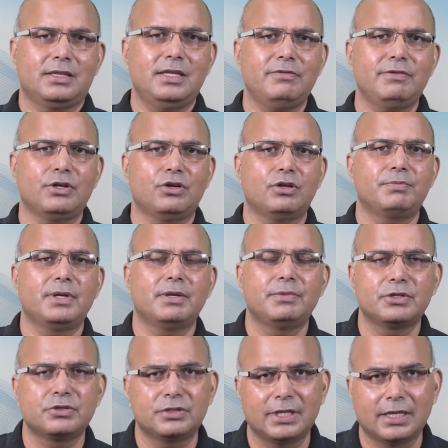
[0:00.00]
they will not be
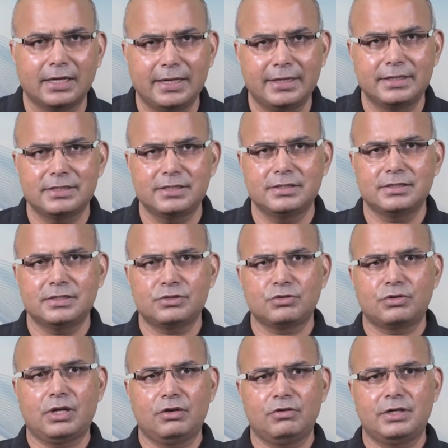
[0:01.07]
able to take right decisions,
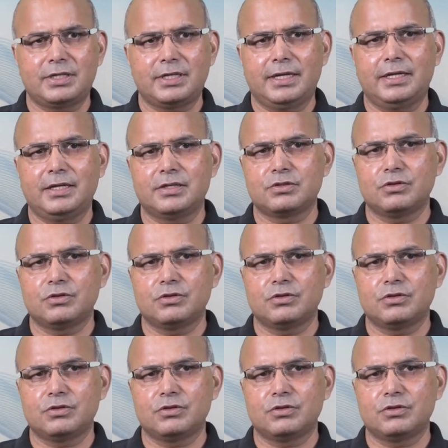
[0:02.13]
so regular training